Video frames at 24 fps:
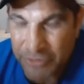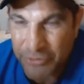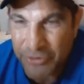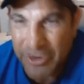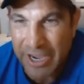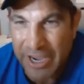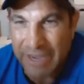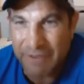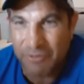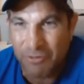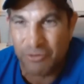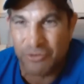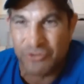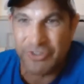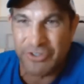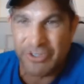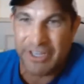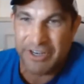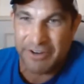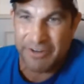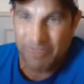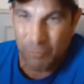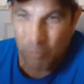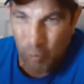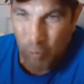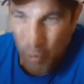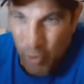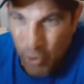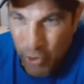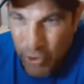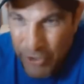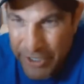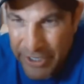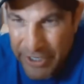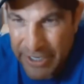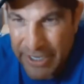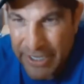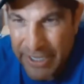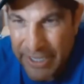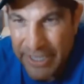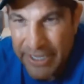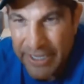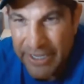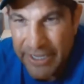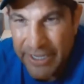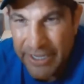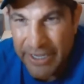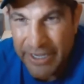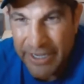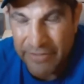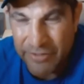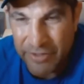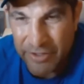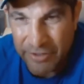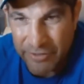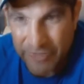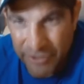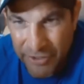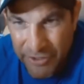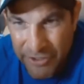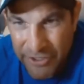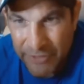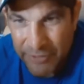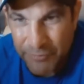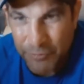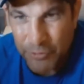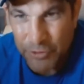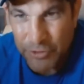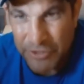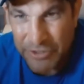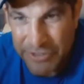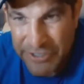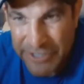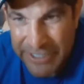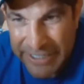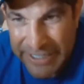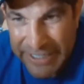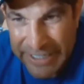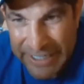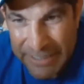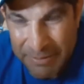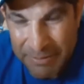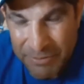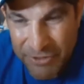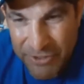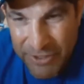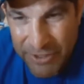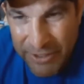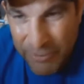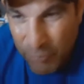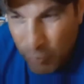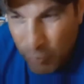drivers that have won, and the different teams that